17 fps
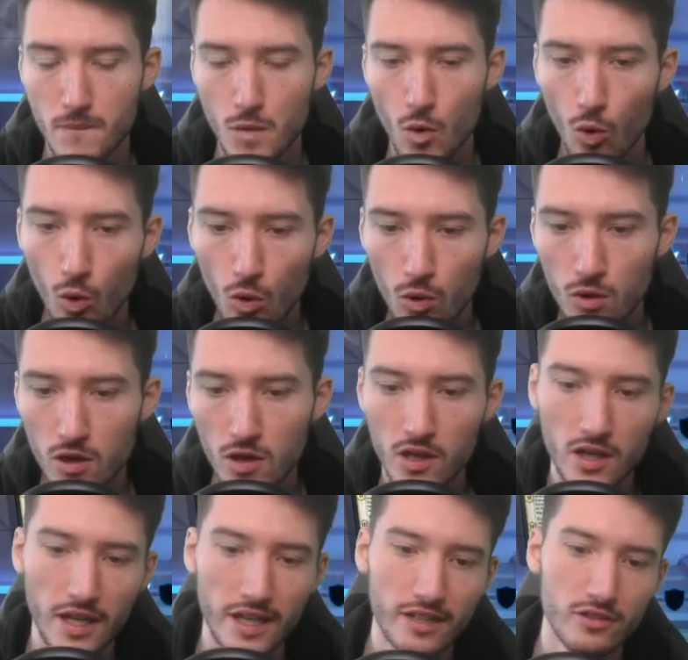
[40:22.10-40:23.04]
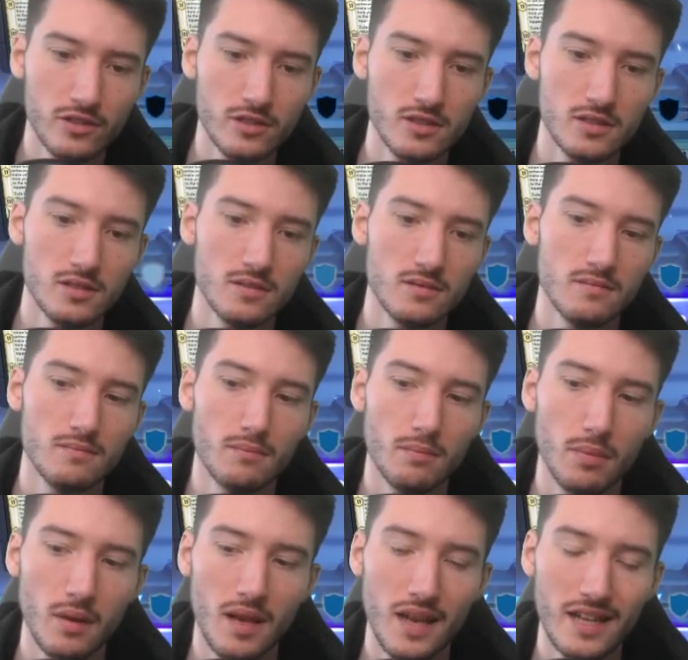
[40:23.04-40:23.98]
Or I could
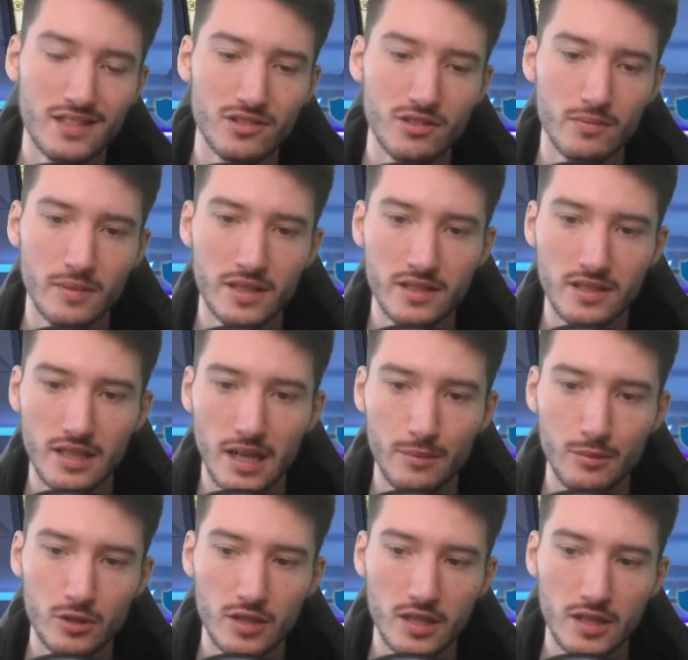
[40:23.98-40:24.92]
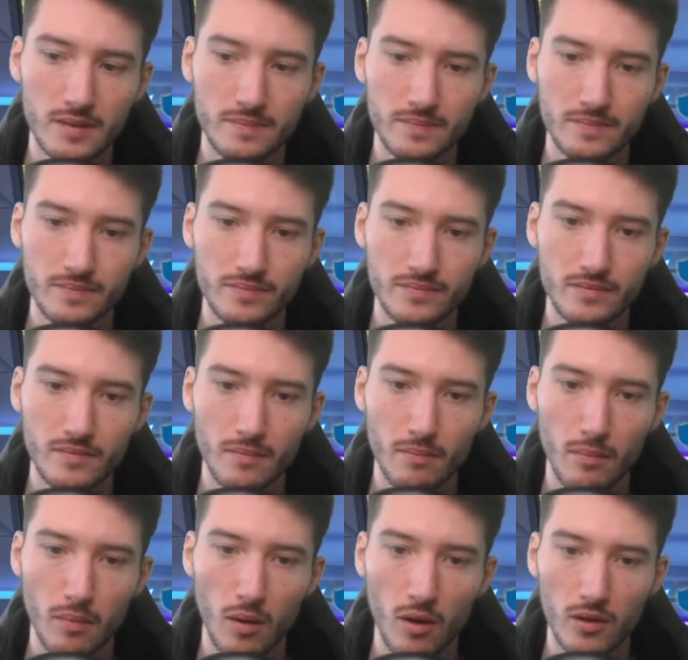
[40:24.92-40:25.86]
Blast on my Samurai,
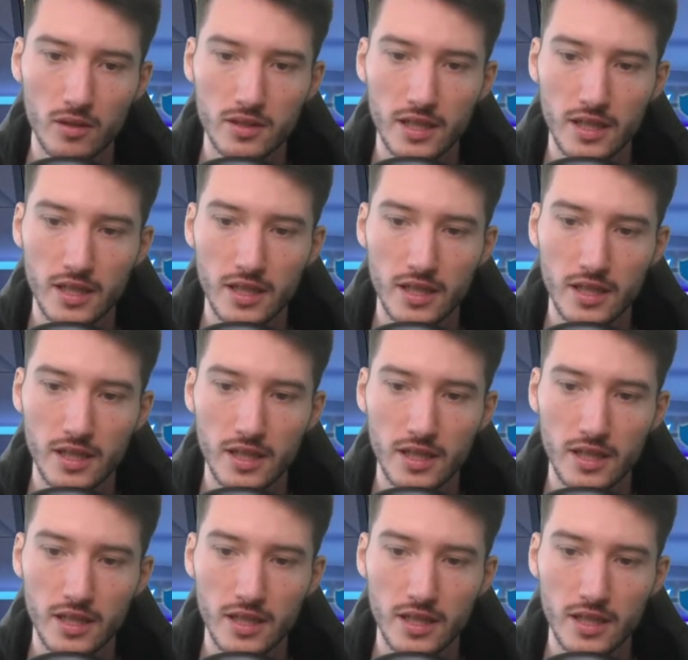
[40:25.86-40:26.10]
block the